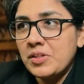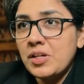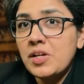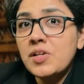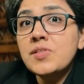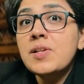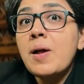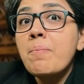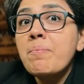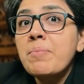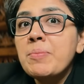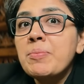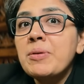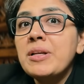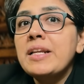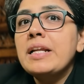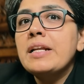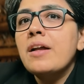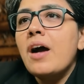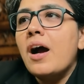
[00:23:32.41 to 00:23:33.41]
Some people
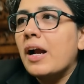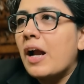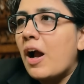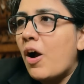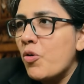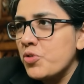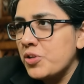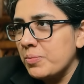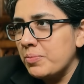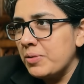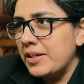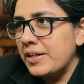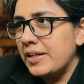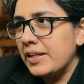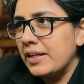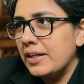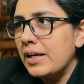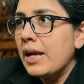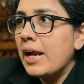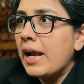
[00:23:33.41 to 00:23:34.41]
need accountability.